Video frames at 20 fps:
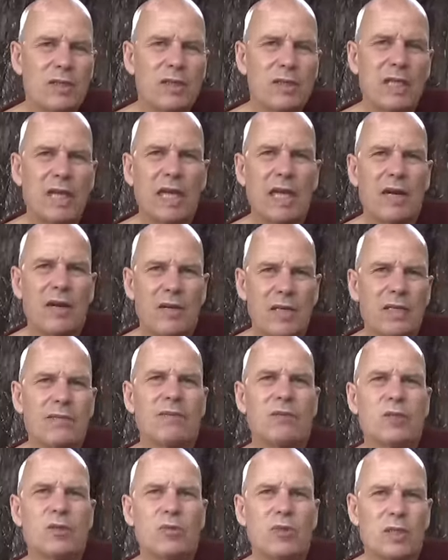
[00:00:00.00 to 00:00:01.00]
their
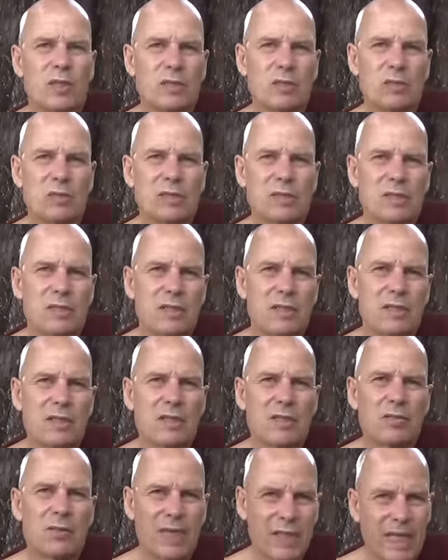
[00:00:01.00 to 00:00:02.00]
evil doing?
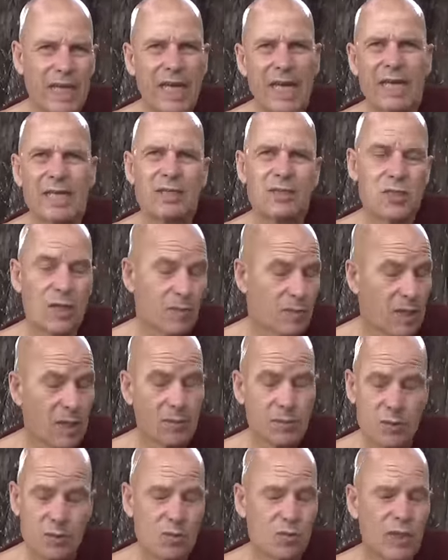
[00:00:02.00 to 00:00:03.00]
What can?
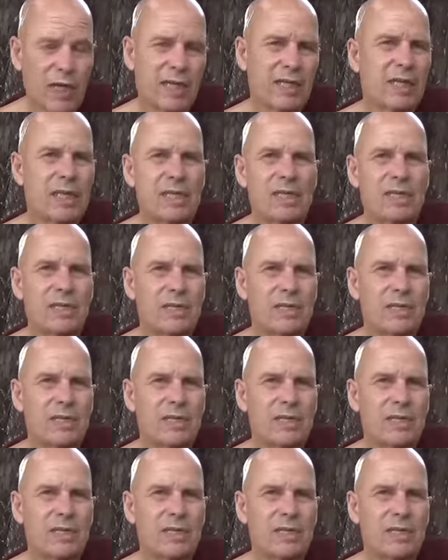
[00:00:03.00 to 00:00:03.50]
Sometimes you cannot.